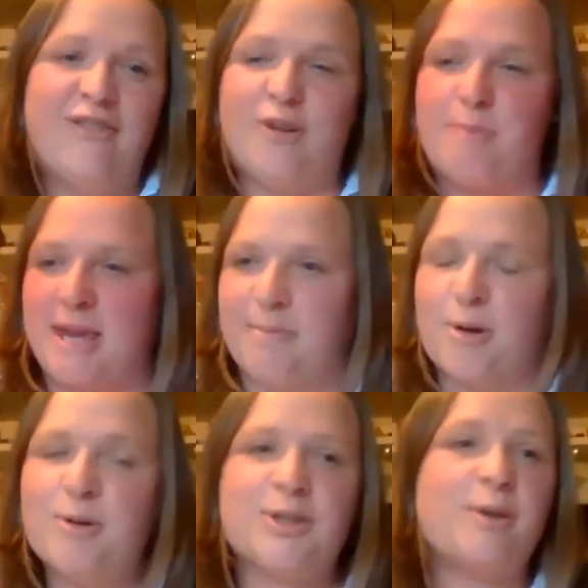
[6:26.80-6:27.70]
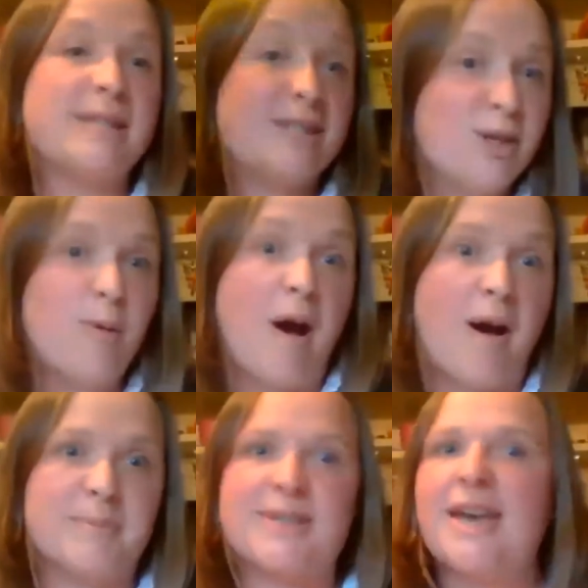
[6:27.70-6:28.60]
for people. So it's two
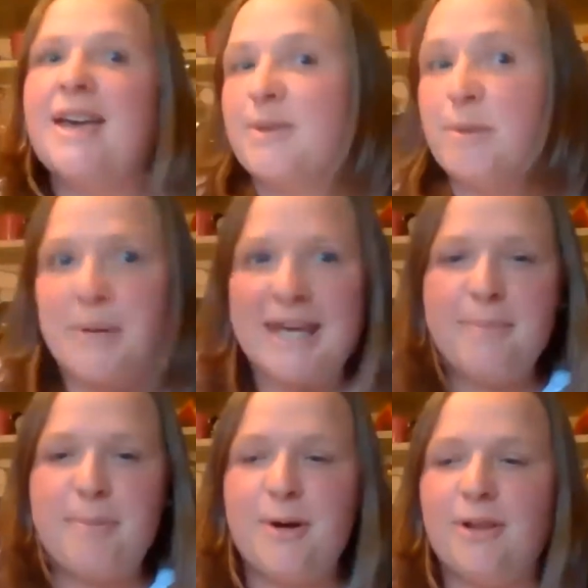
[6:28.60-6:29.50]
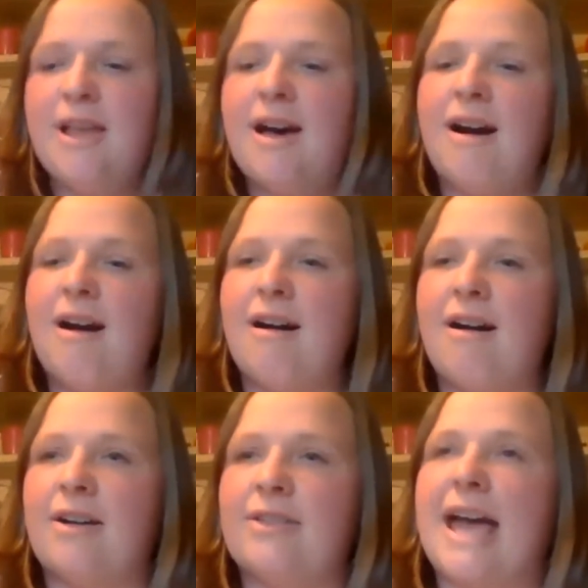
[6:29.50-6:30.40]
arms. The people
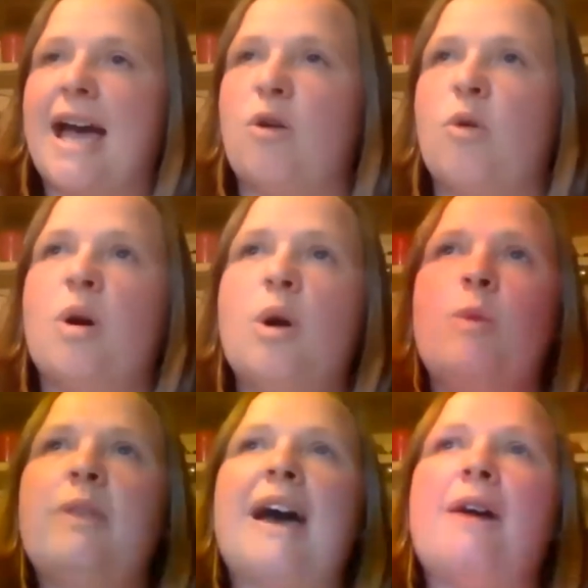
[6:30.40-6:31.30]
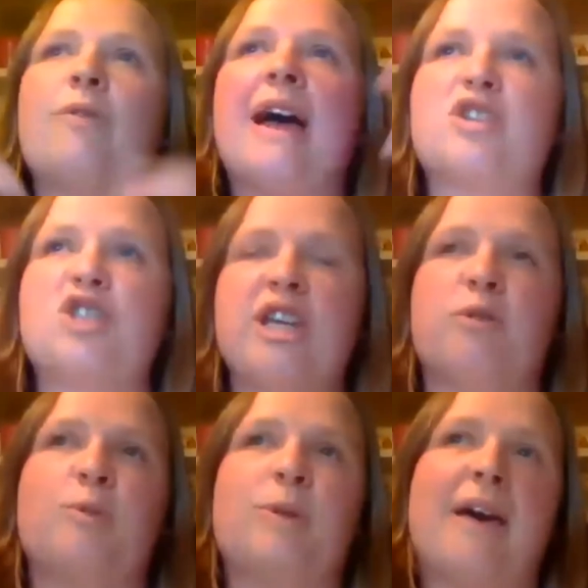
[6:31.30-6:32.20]
are now without that
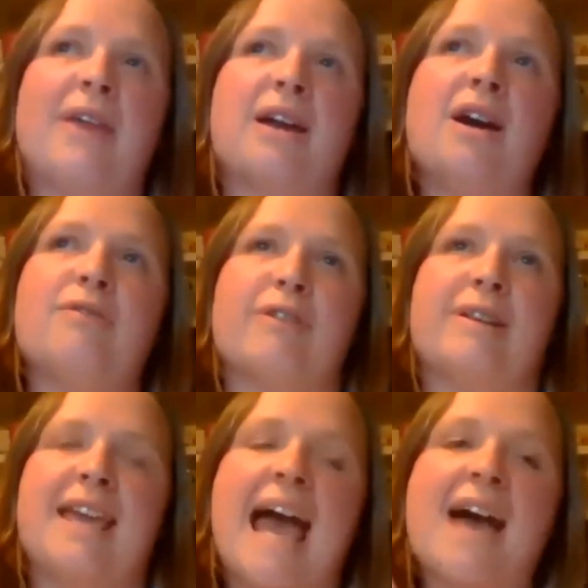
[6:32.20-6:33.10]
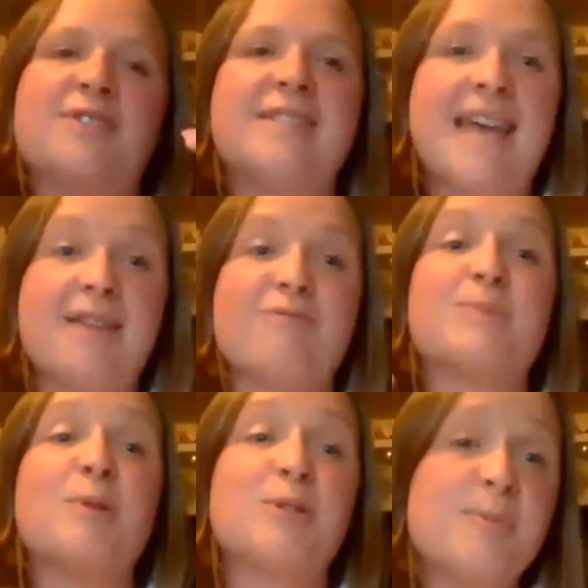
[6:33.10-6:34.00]
shield, without that covering. They have to take
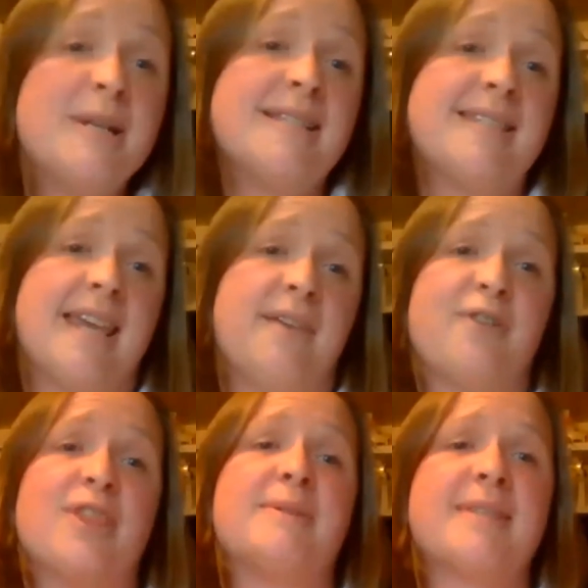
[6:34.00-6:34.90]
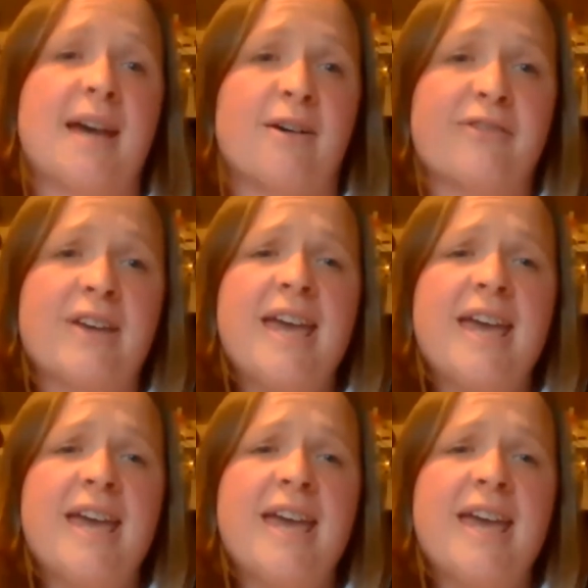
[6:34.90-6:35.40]
responsibility for themselves.